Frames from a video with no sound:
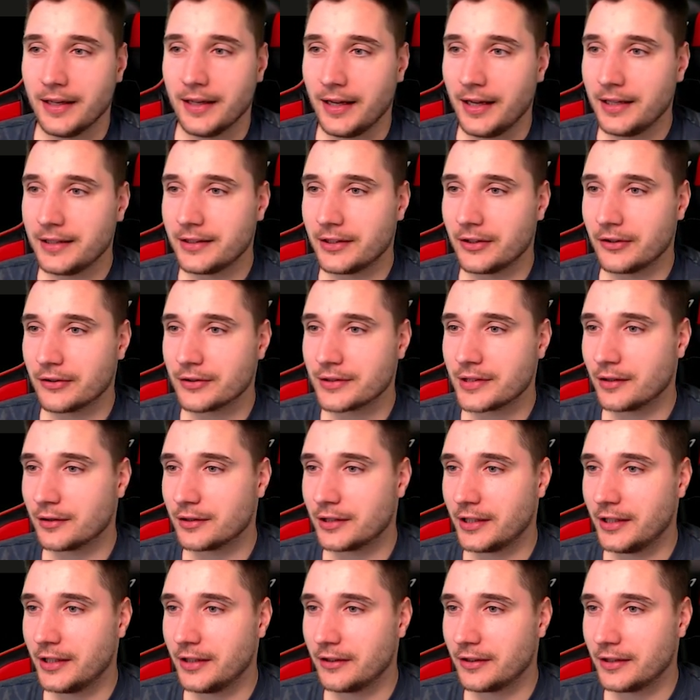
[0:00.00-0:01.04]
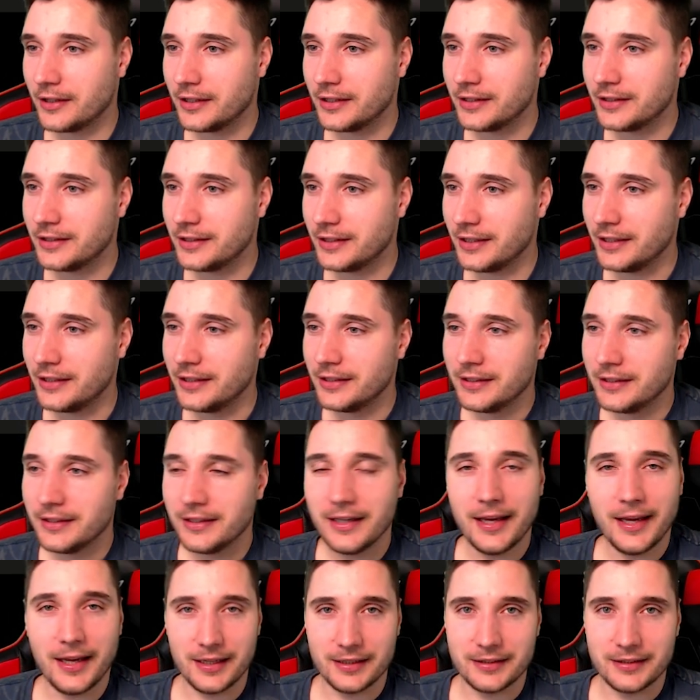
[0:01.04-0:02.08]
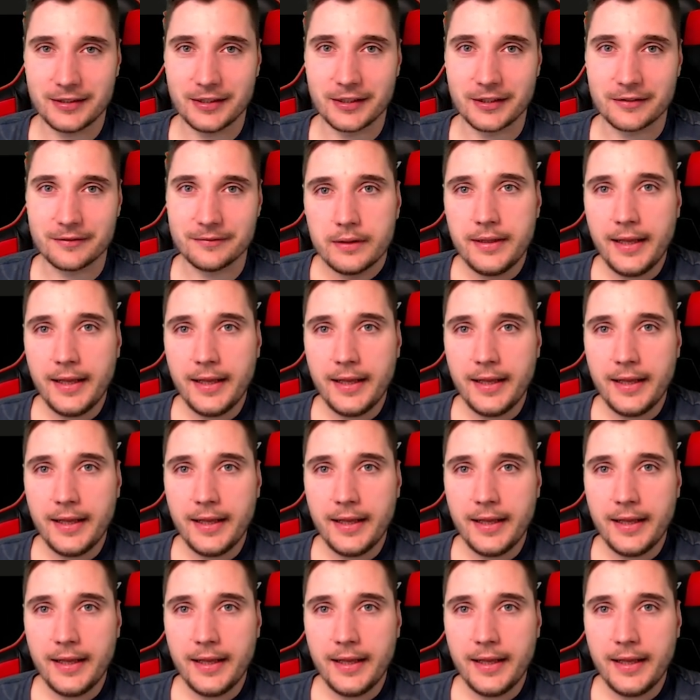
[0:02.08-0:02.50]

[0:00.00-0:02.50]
It goes out here in the A tier.